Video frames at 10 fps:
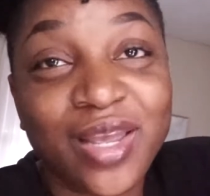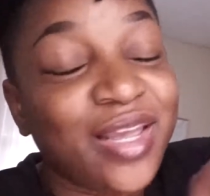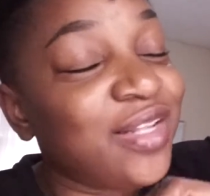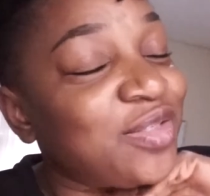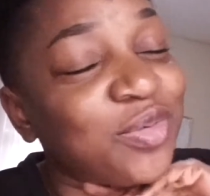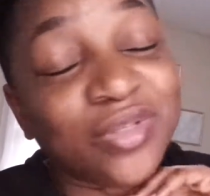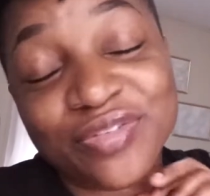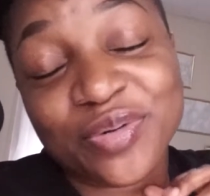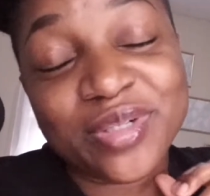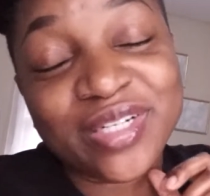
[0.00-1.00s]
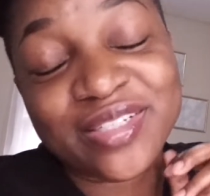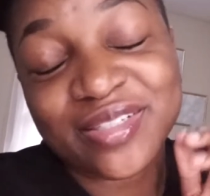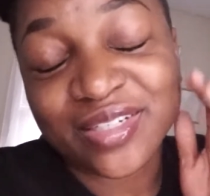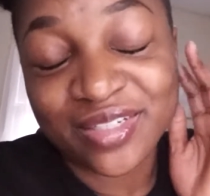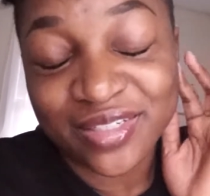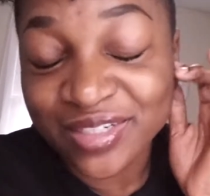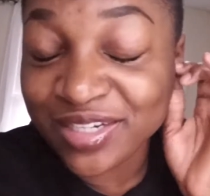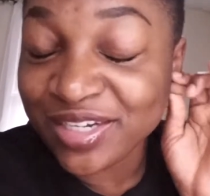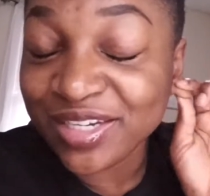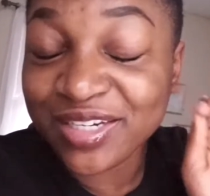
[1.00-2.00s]
it's only four days in
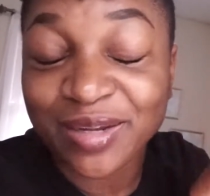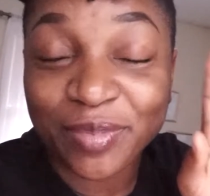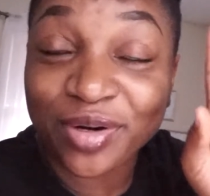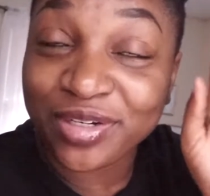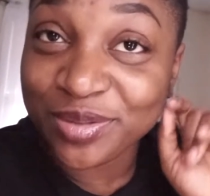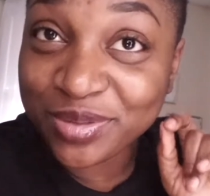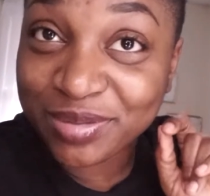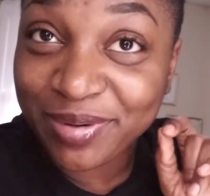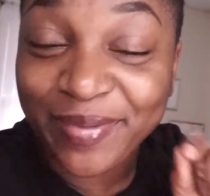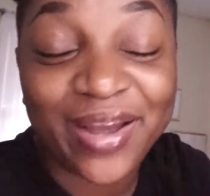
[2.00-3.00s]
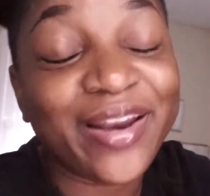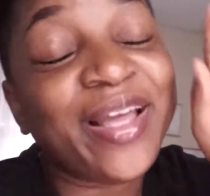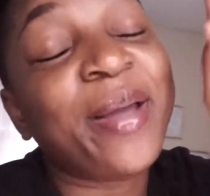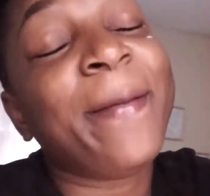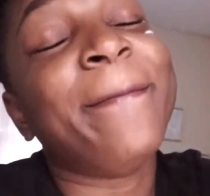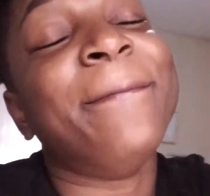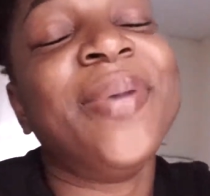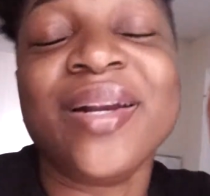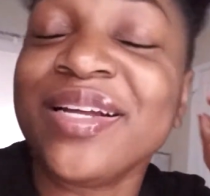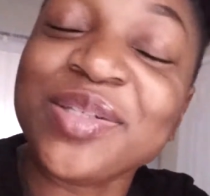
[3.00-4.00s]
and i'm already losing my mind
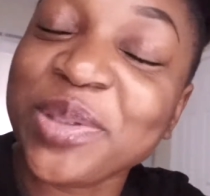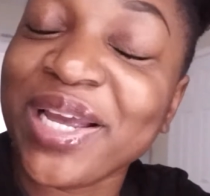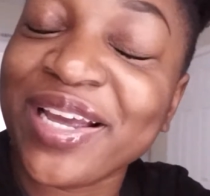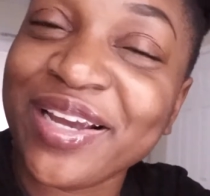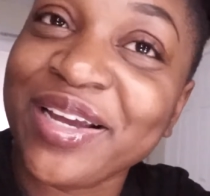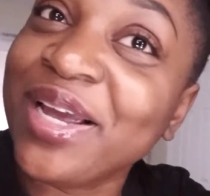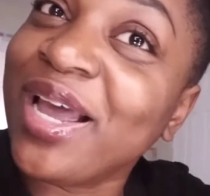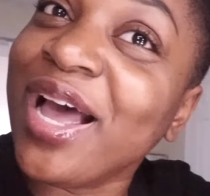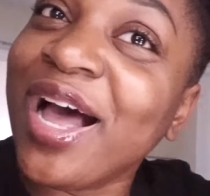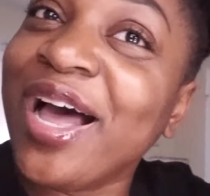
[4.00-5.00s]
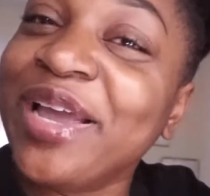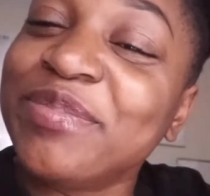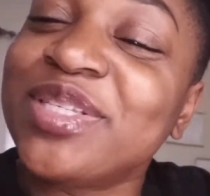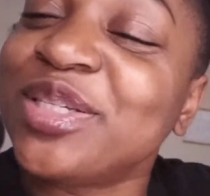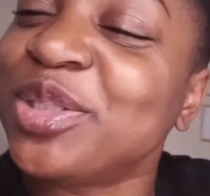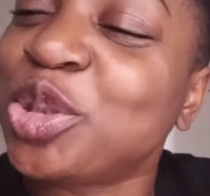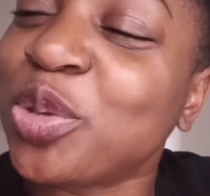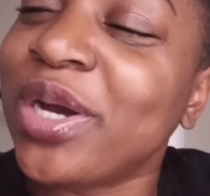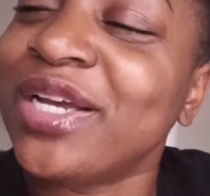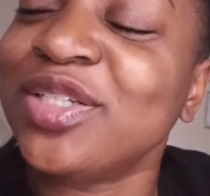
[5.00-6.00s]
but it's okay i am still
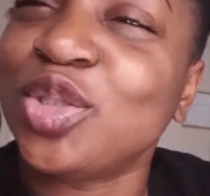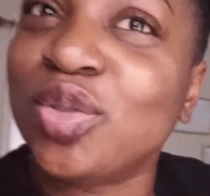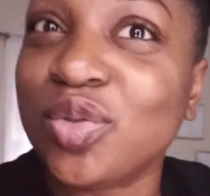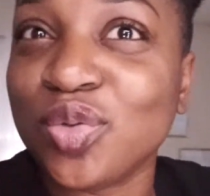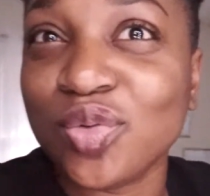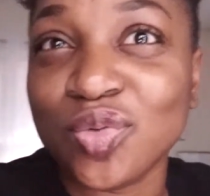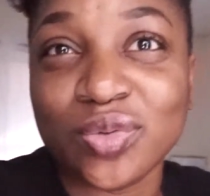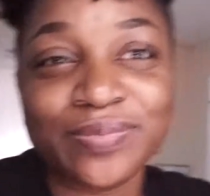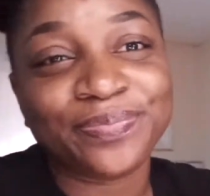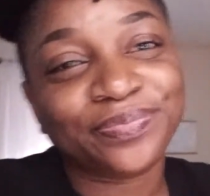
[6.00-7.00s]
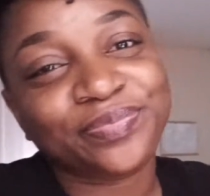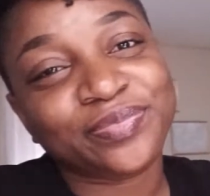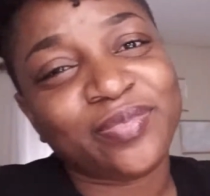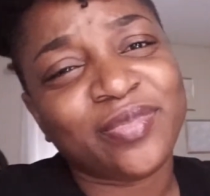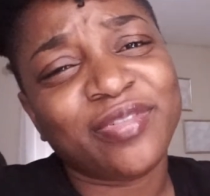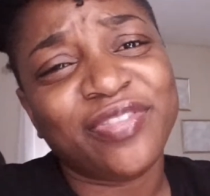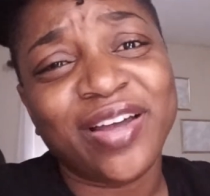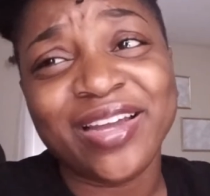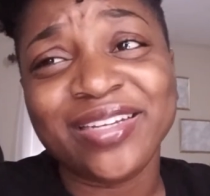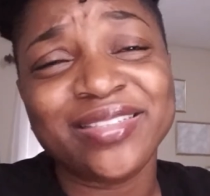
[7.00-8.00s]
trying to
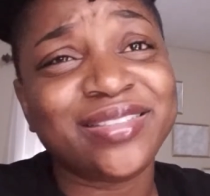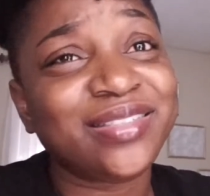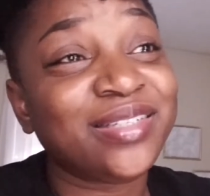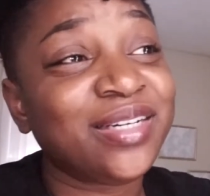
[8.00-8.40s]
find